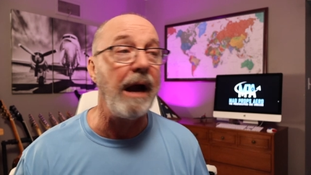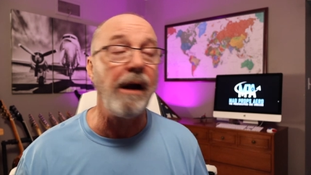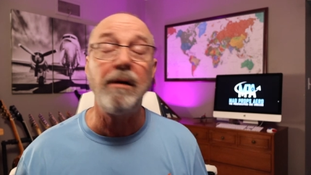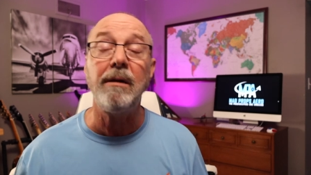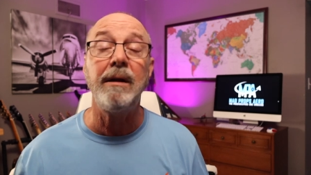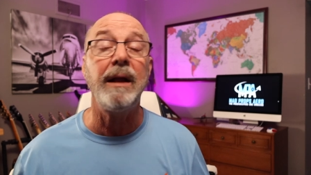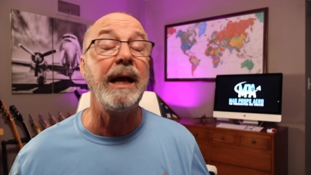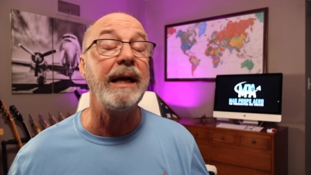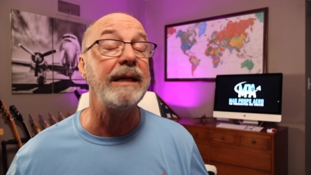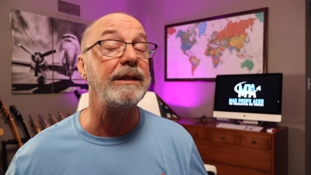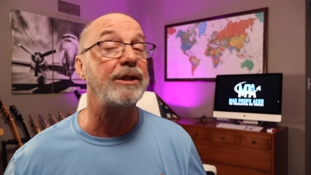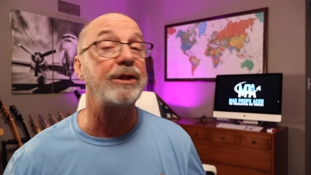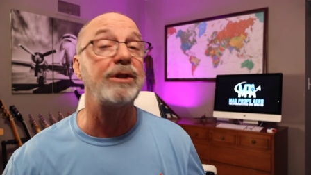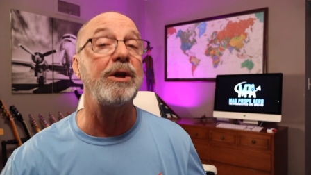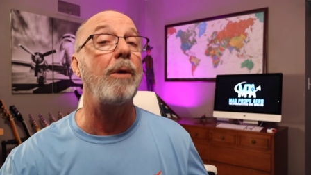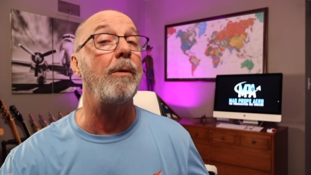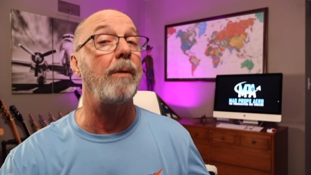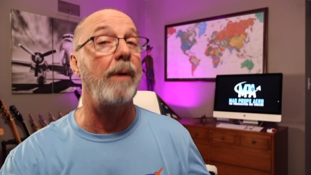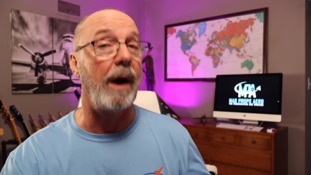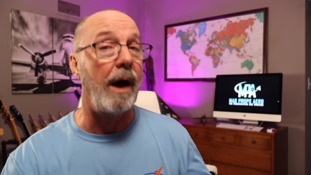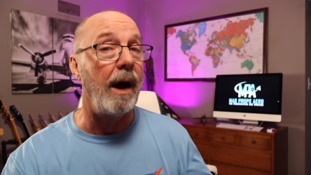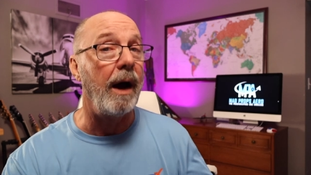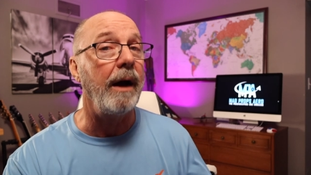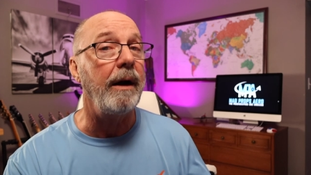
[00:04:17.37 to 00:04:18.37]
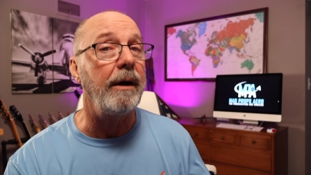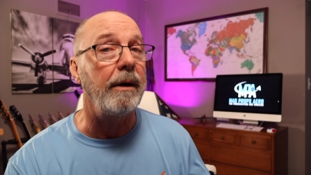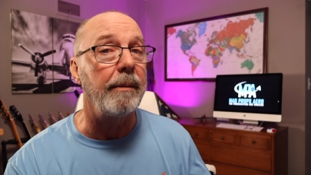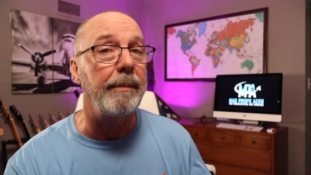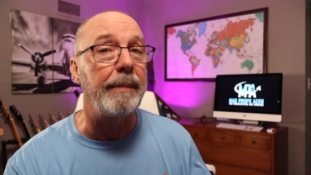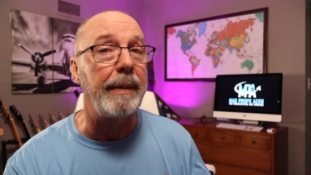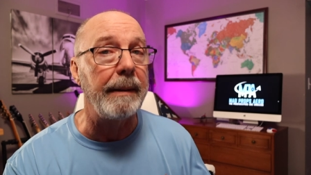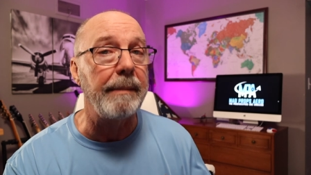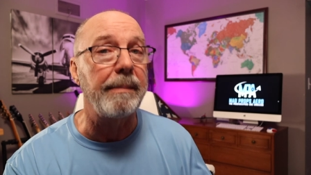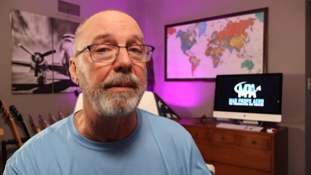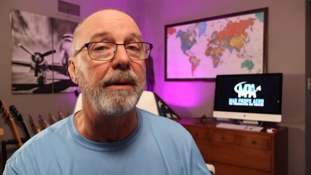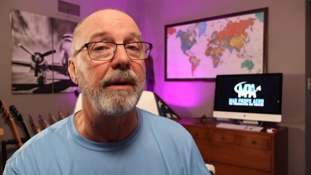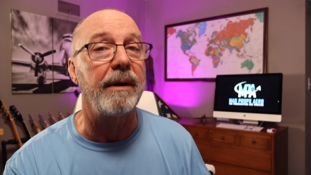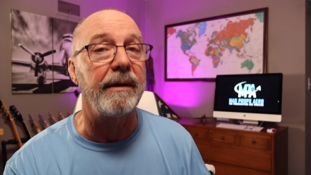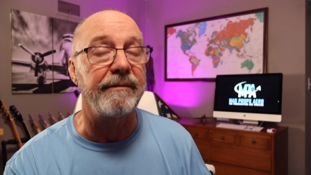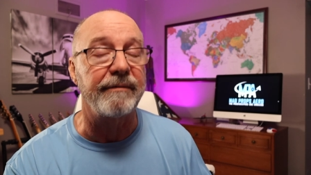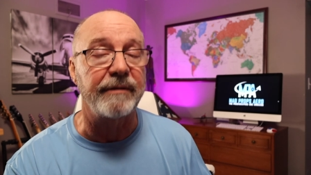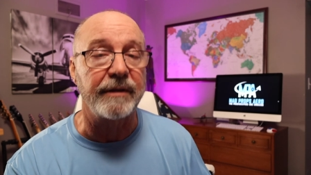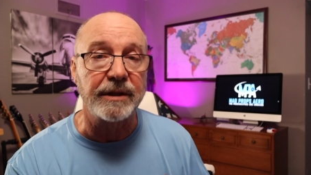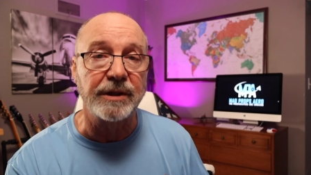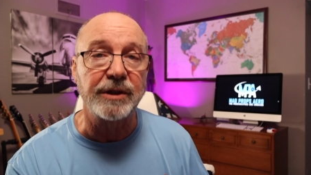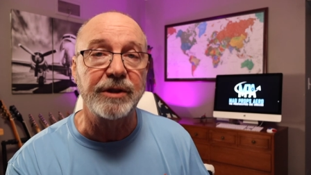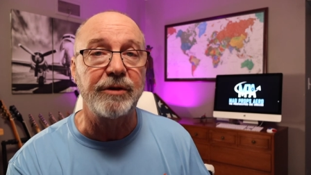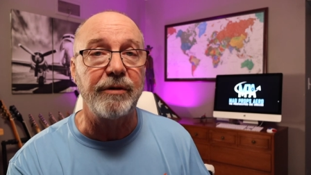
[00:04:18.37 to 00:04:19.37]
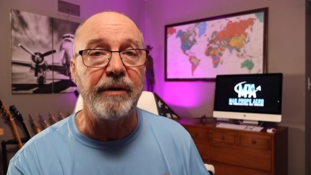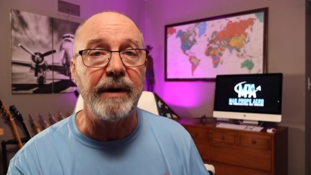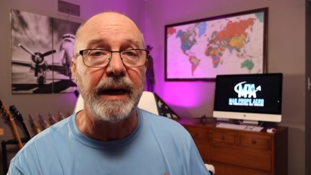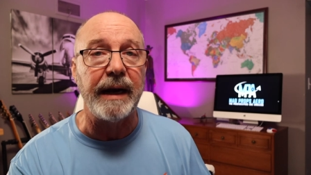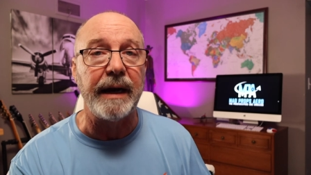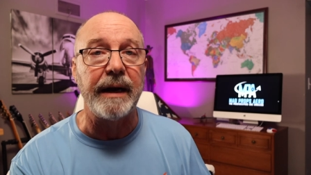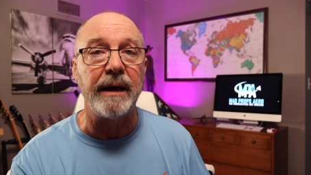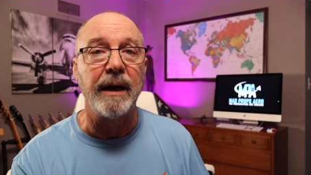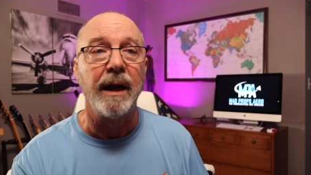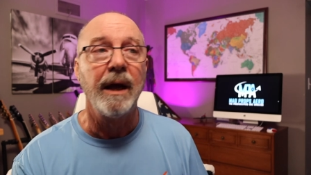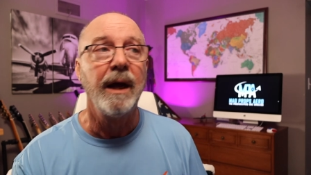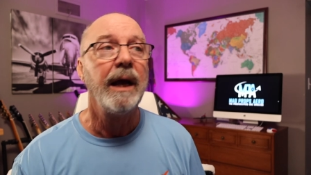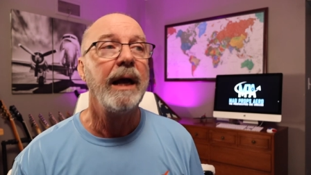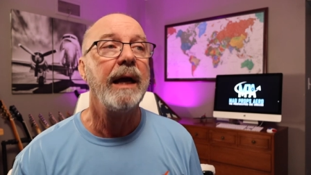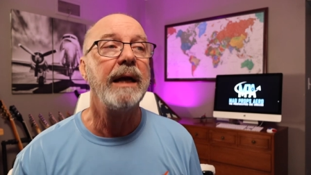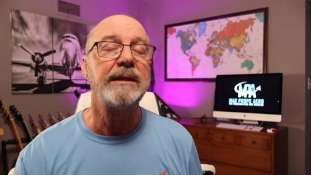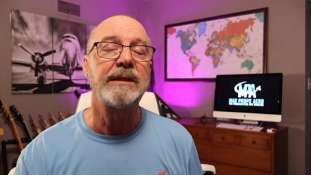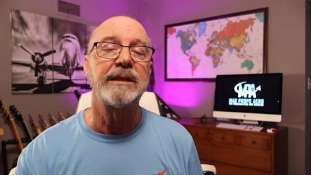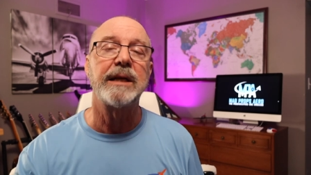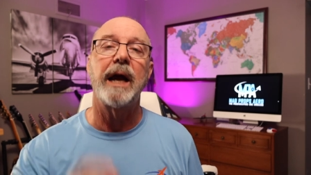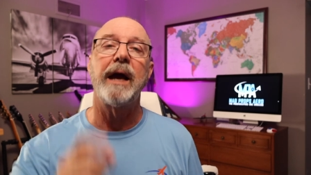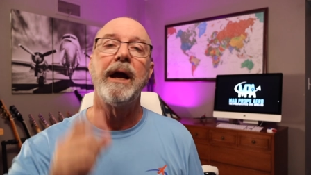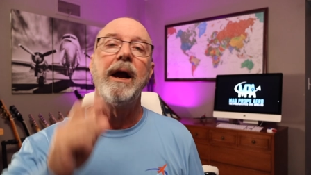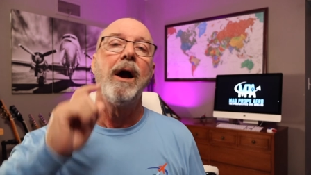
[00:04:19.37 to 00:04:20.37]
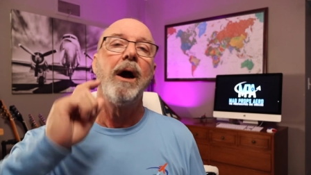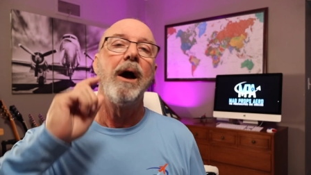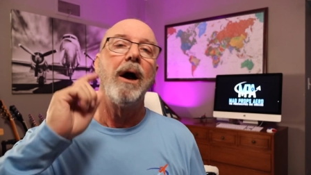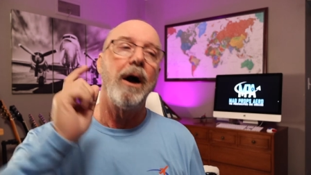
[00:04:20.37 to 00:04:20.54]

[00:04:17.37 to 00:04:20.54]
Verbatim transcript: Airlines don't hire people off the street and say,